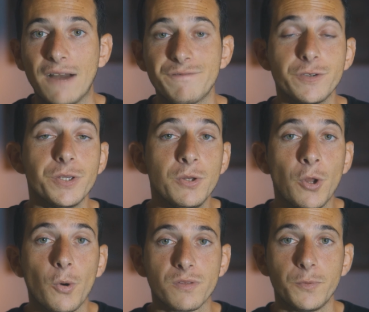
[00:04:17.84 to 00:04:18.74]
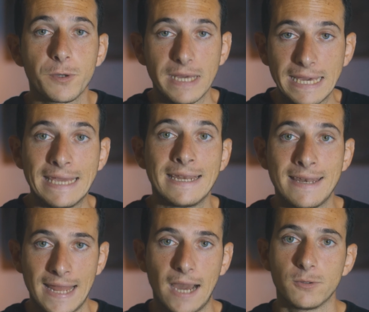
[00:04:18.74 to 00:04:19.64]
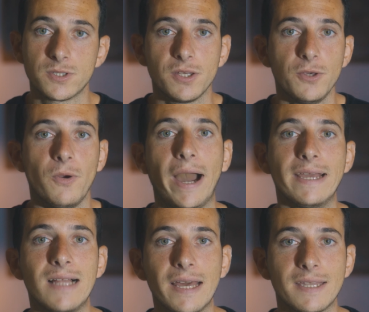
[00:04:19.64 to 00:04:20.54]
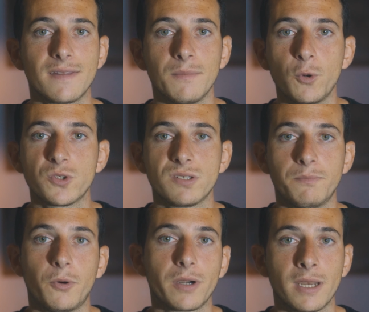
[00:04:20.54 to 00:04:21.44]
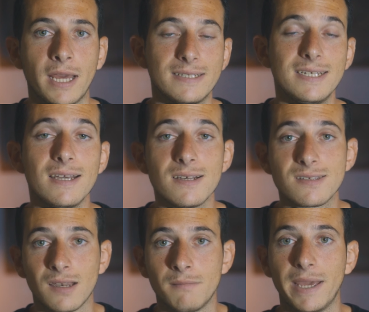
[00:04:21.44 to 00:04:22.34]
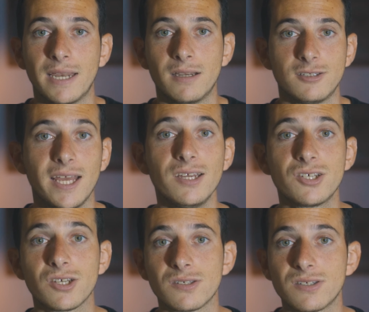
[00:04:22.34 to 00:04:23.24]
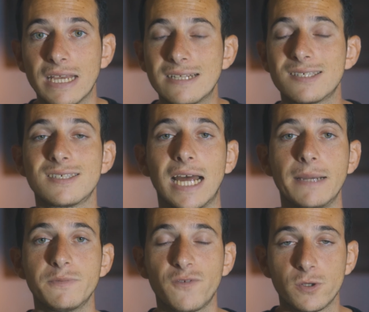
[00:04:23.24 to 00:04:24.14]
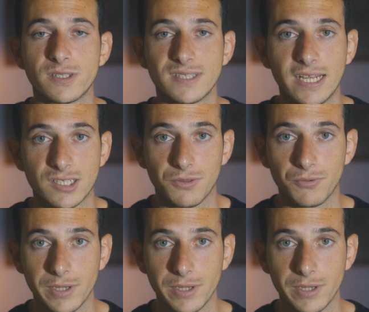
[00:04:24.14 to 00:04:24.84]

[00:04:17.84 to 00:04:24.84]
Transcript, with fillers: After you know the book in and out, you highlighted the most important ideas and made annotations, it's time for stage